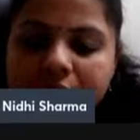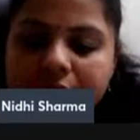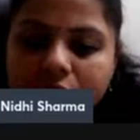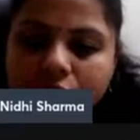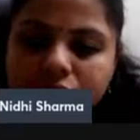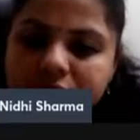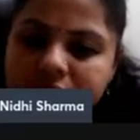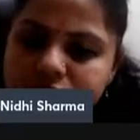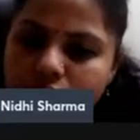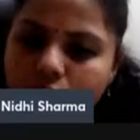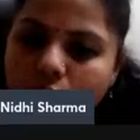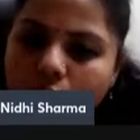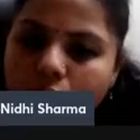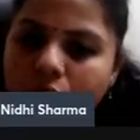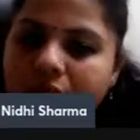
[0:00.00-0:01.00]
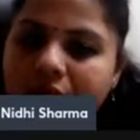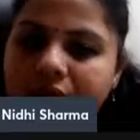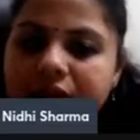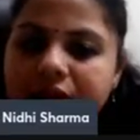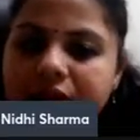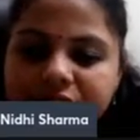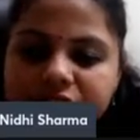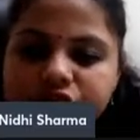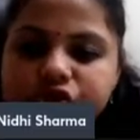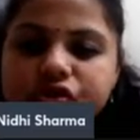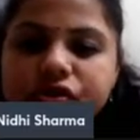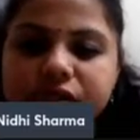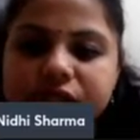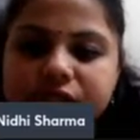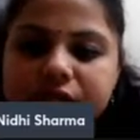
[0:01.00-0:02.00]
Now these all are
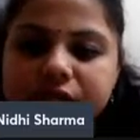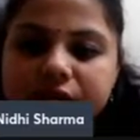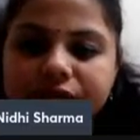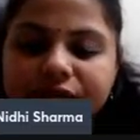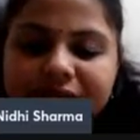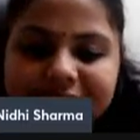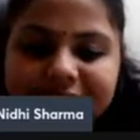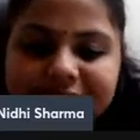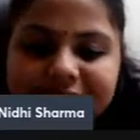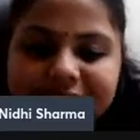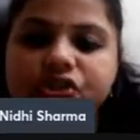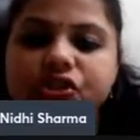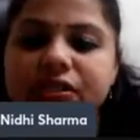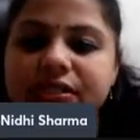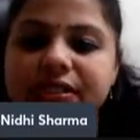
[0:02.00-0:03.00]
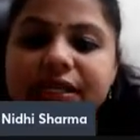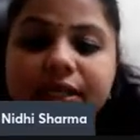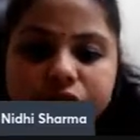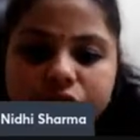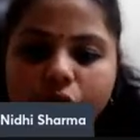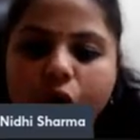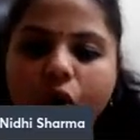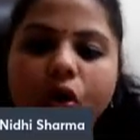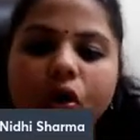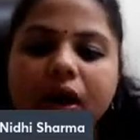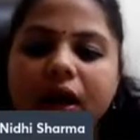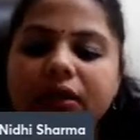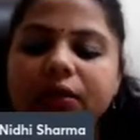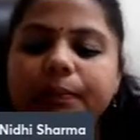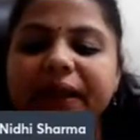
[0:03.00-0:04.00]
inventions, with stages. These all
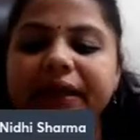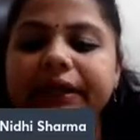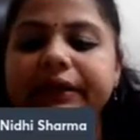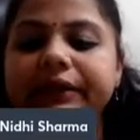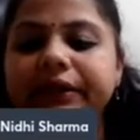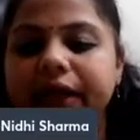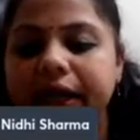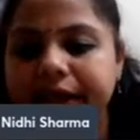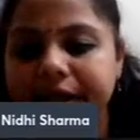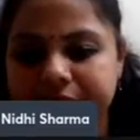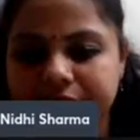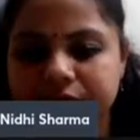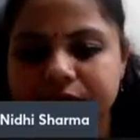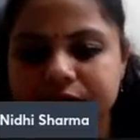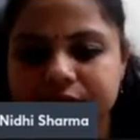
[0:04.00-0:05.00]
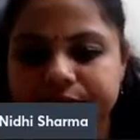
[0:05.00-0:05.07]
are the patented ideas.